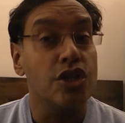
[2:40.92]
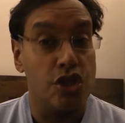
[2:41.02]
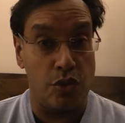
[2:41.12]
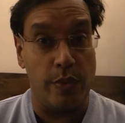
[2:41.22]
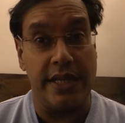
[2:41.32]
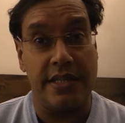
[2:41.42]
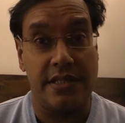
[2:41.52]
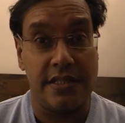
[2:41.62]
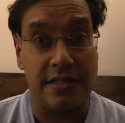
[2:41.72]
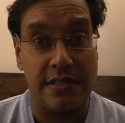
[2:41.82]
2
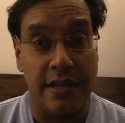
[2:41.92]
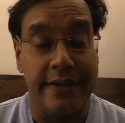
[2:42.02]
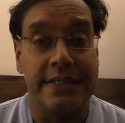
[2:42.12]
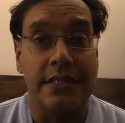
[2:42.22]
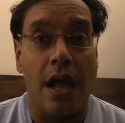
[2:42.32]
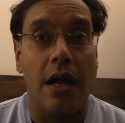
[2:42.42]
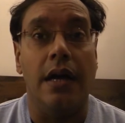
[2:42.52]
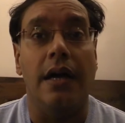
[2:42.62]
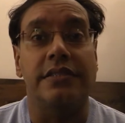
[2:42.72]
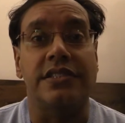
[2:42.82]
weeks
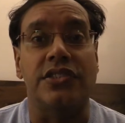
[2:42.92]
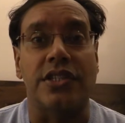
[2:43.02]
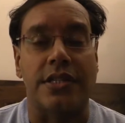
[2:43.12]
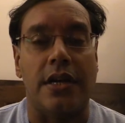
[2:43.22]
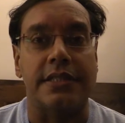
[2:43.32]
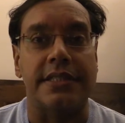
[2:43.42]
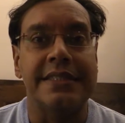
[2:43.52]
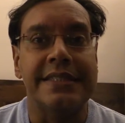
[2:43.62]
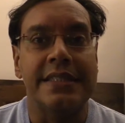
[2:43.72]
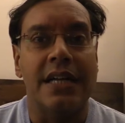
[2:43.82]
since I started.
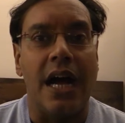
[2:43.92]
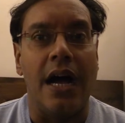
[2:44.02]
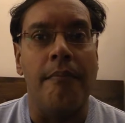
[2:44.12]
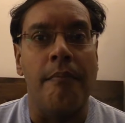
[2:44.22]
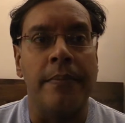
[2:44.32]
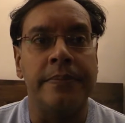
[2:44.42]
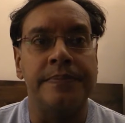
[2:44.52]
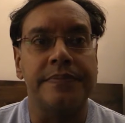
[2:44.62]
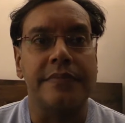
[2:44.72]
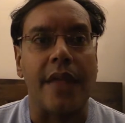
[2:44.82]

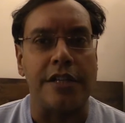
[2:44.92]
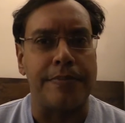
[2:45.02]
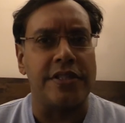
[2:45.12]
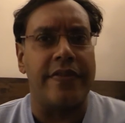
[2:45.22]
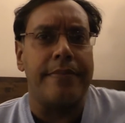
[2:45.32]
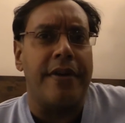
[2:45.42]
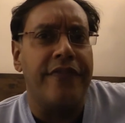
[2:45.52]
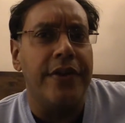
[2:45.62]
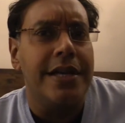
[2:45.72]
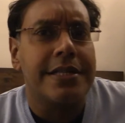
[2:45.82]
I suppose I've had my
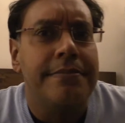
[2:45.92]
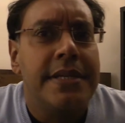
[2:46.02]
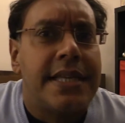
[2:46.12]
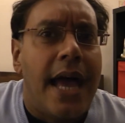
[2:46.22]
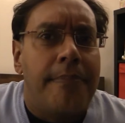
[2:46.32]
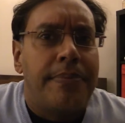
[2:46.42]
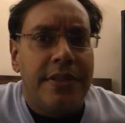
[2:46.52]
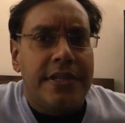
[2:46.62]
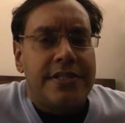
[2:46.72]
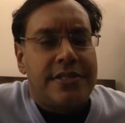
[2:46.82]
first mishap
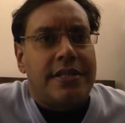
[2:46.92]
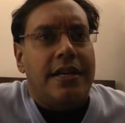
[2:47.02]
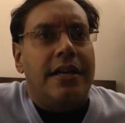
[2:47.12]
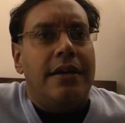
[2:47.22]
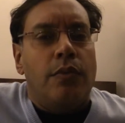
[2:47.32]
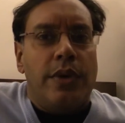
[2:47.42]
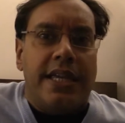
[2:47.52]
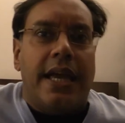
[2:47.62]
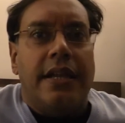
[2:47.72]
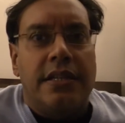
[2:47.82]
this
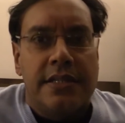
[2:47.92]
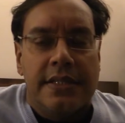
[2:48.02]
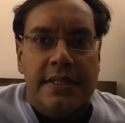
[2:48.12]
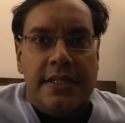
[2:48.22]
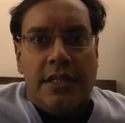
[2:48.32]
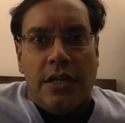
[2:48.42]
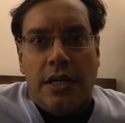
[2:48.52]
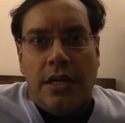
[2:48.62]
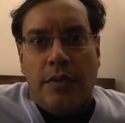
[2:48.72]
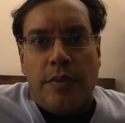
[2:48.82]
weekend.
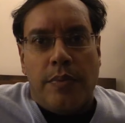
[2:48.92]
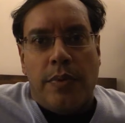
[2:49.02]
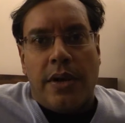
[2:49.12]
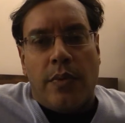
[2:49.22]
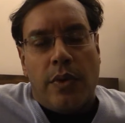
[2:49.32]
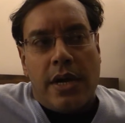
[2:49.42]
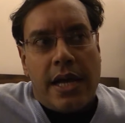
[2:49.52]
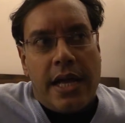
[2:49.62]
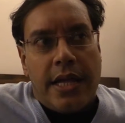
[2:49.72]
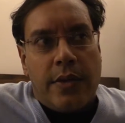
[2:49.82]
We went
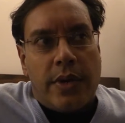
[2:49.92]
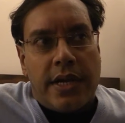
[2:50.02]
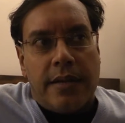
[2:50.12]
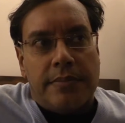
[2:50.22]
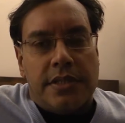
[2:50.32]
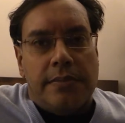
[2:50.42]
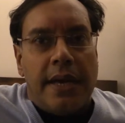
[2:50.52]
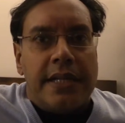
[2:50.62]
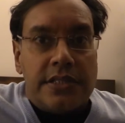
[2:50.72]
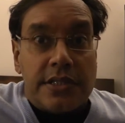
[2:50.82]
away, went up to
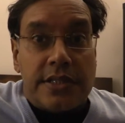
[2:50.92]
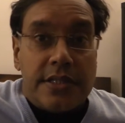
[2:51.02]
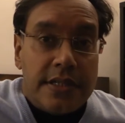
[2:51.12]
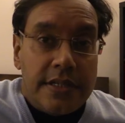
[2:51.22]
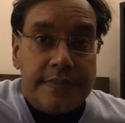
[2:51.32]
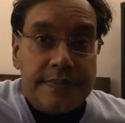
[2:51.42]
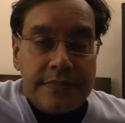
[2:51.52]
Manchester,